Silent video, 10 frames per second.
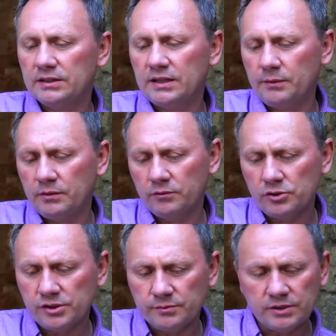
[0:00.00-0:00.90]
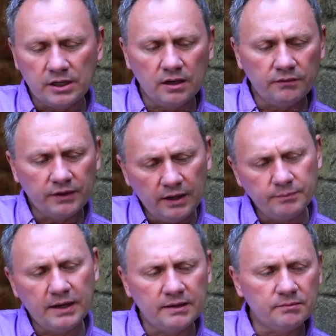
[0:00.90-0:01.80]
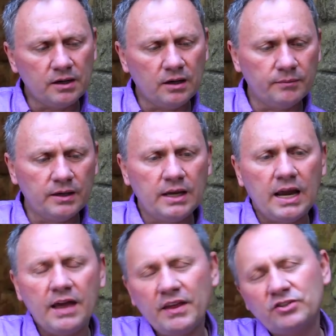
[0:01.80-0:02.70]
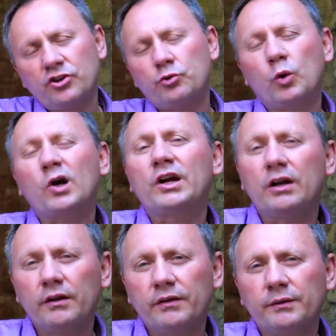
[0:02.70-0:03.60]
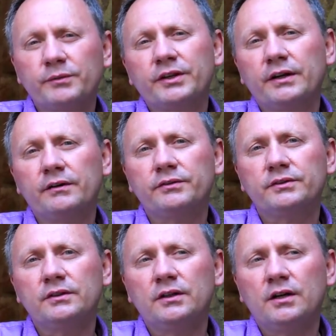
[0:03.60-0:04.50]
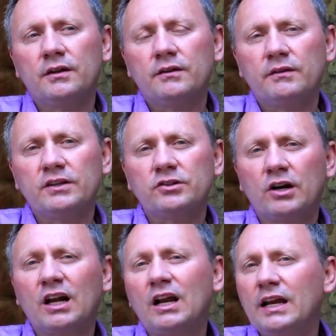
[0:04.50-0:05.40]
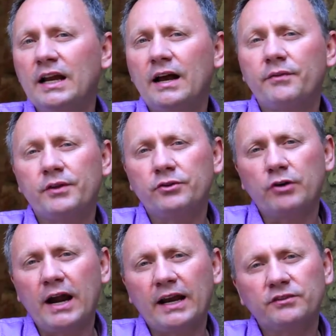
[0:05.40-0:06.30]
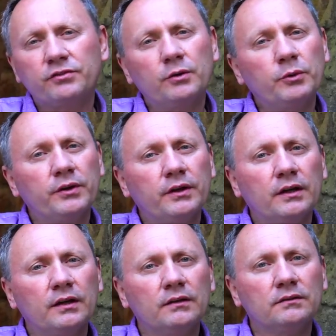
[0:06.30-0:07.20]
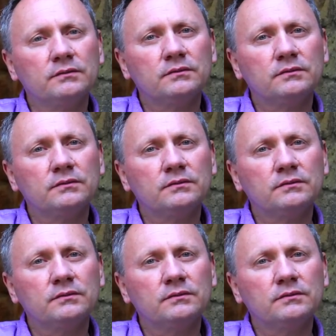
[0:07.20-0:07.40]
is they divorced themselves, they updated mom, and they started working on themselves. They started cleaning out the dragons from within.